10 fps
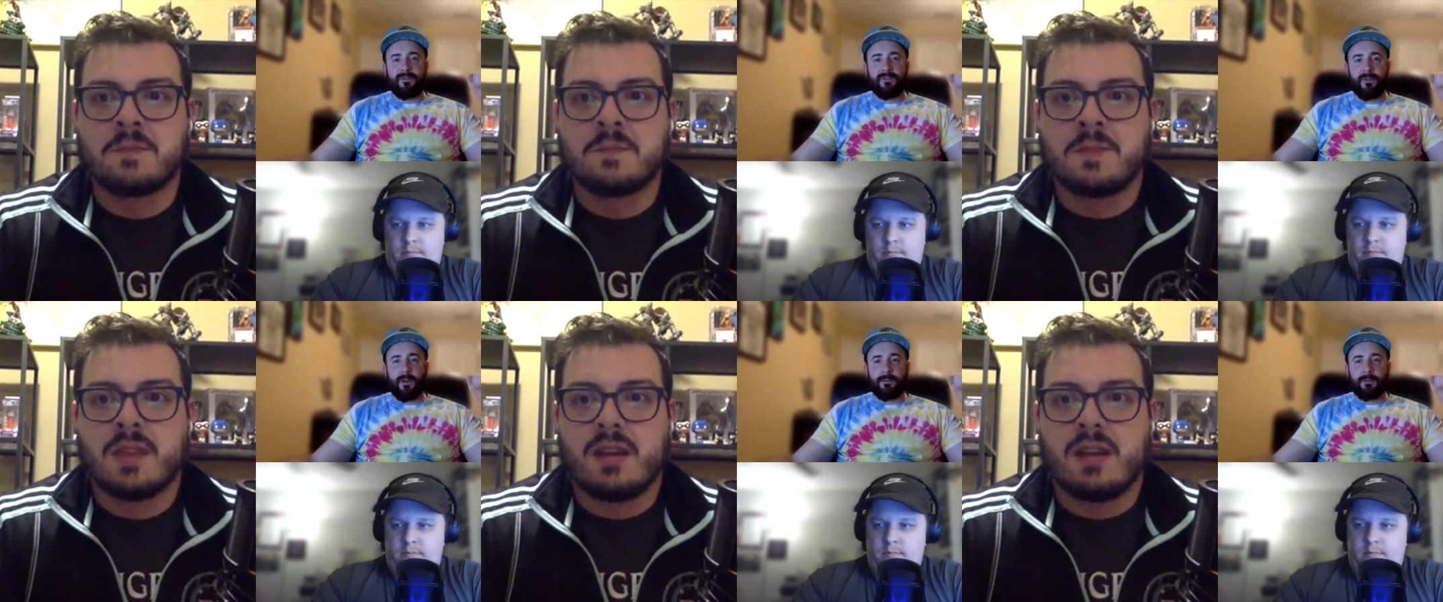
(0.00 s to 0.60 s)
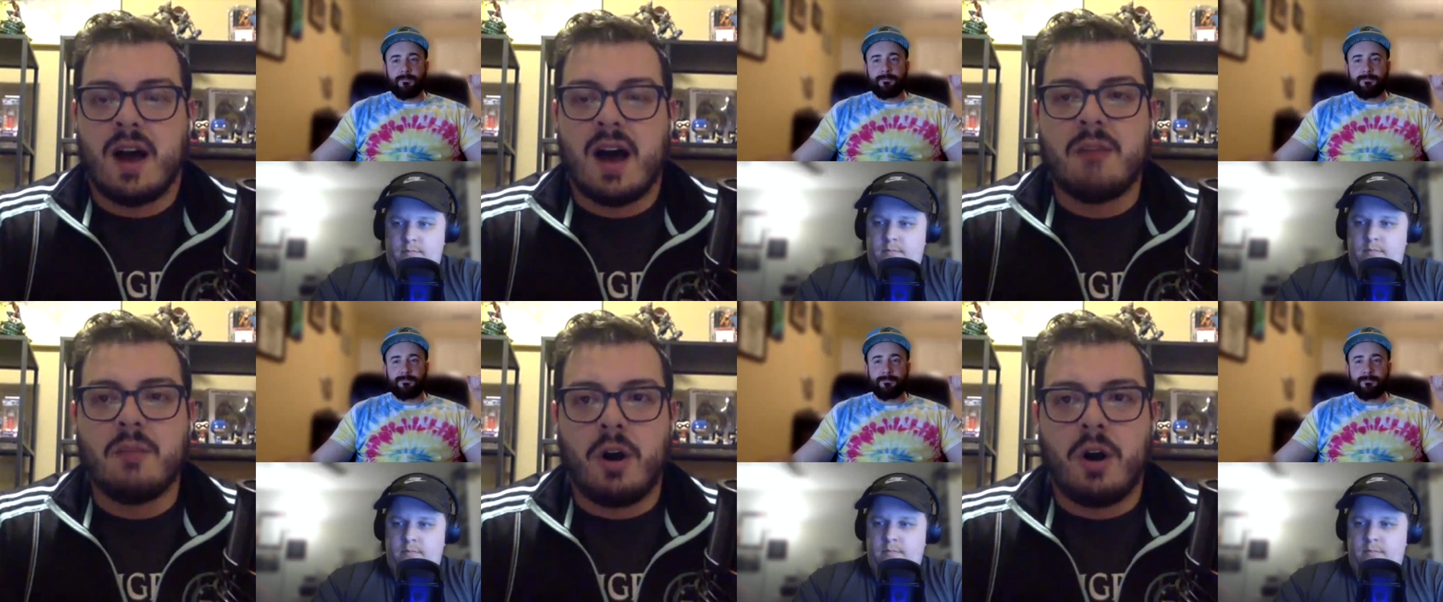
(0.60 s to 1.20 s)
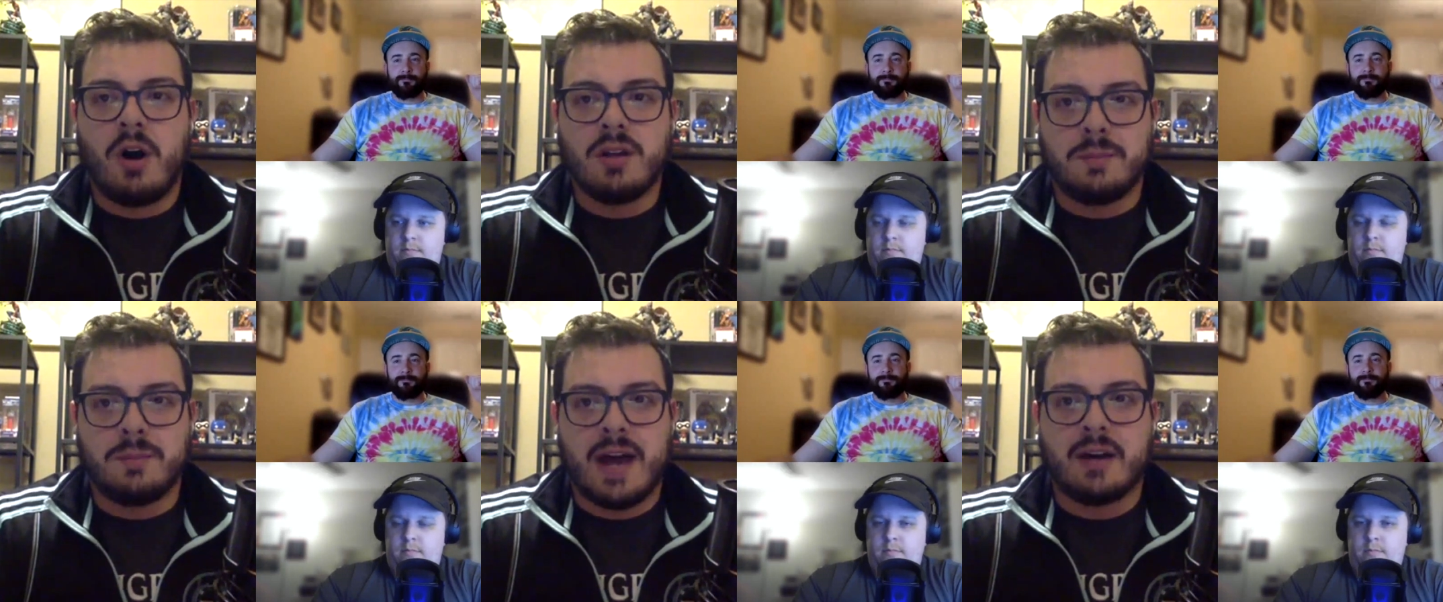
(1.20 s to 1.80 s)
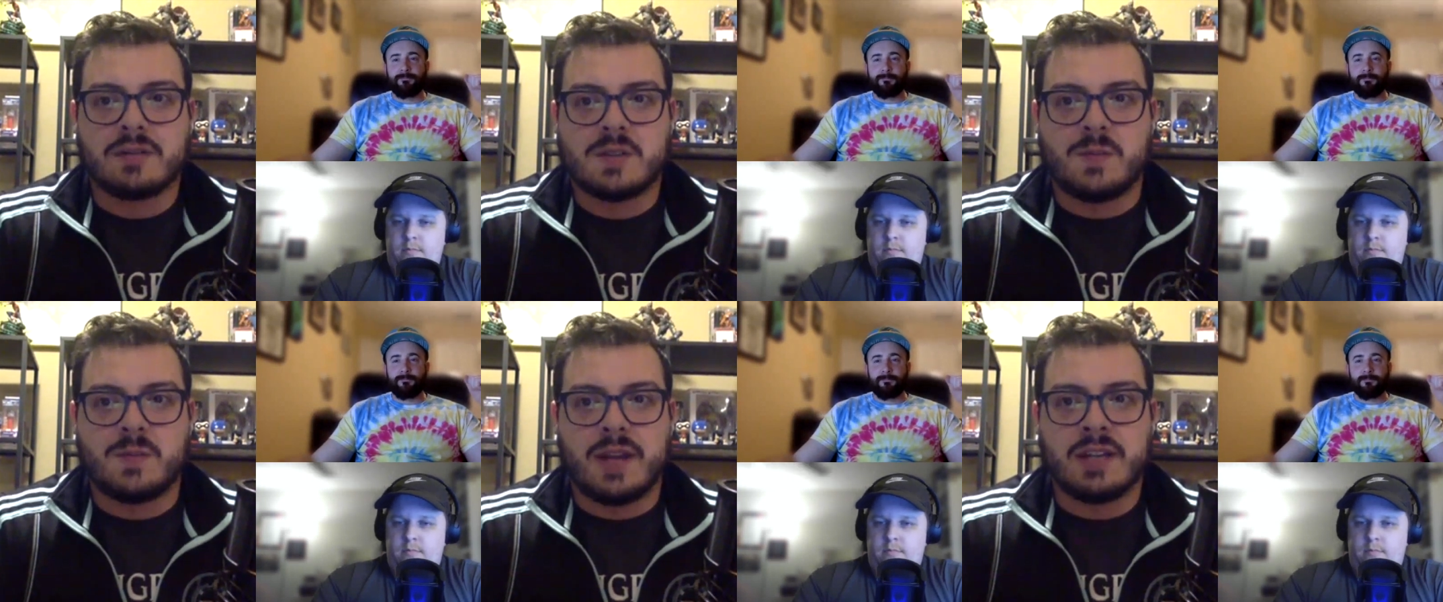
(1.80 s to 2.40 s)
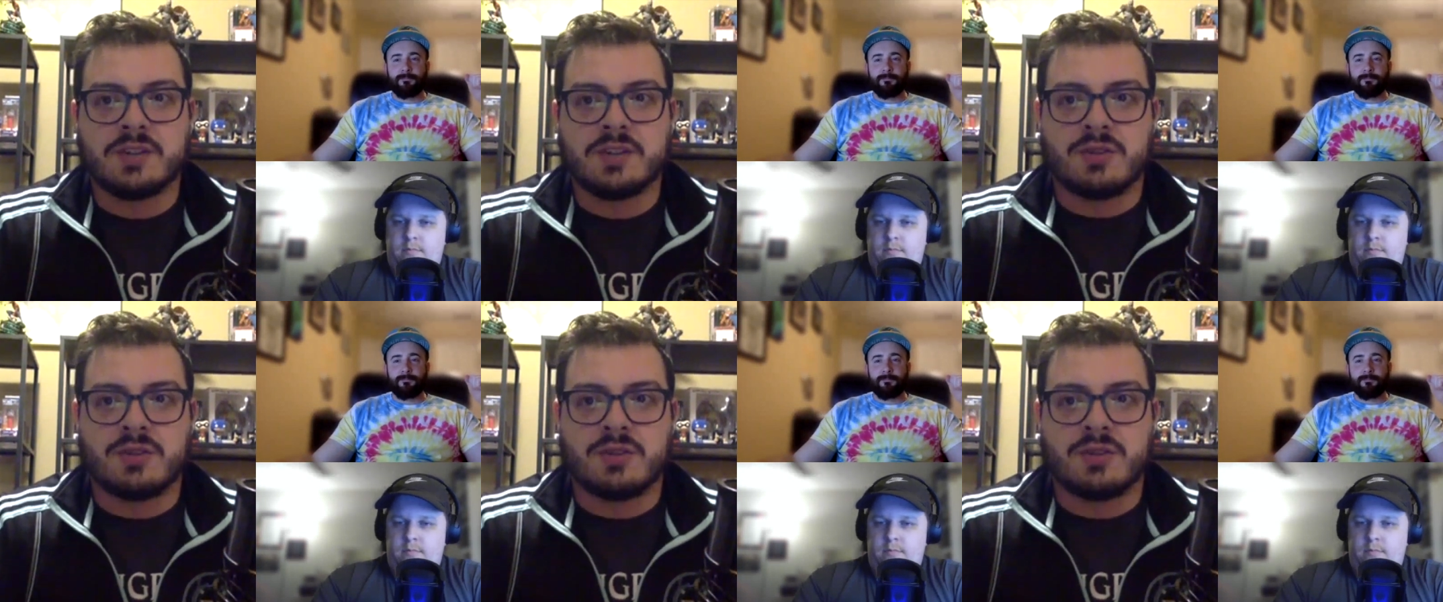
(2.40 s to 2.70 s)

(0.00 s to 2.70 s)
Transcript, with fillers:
Speaker 1: Fun. I'm all about spending